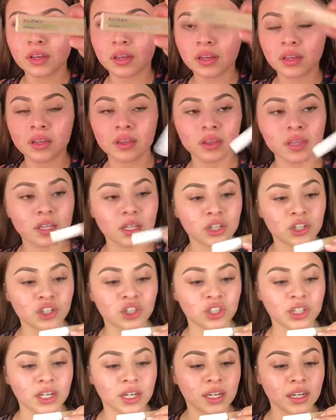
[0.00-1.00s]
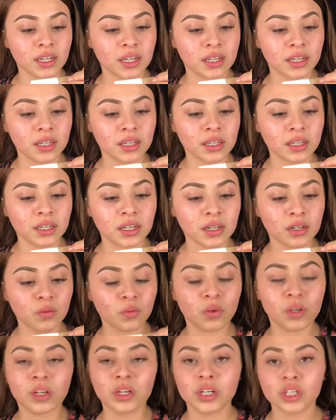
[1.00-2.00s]
in the shade
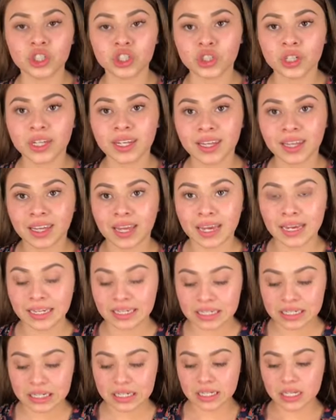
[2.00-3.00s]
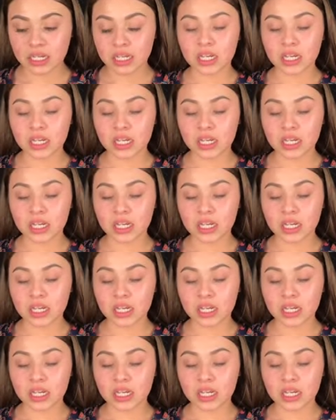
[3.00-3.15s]
100 Light.